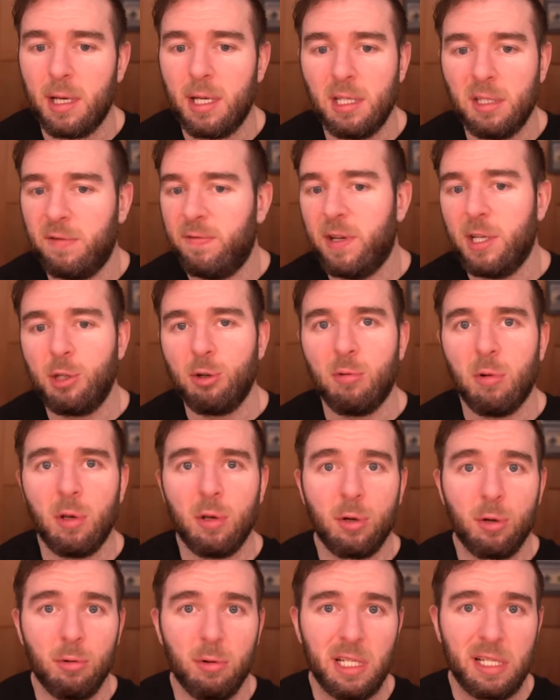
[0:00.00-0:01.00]

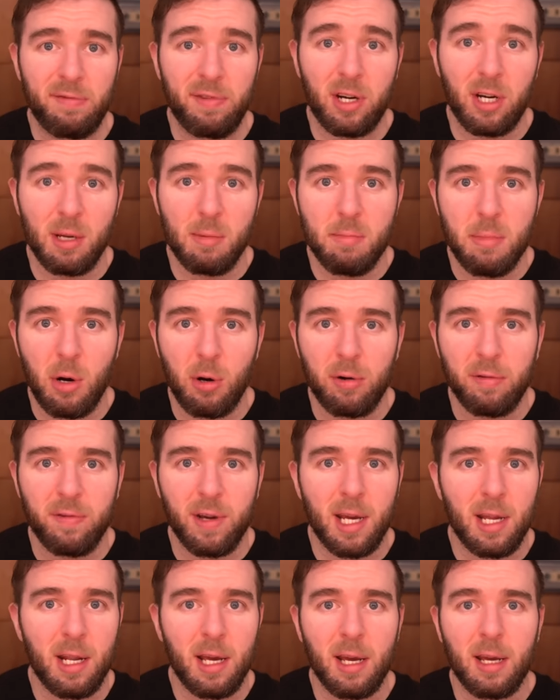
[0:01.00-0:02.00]
individual who is very
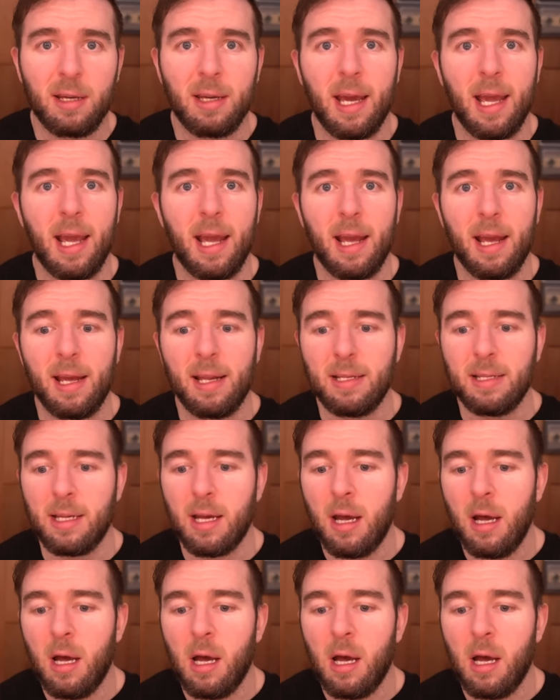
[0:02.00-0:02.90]
motivating and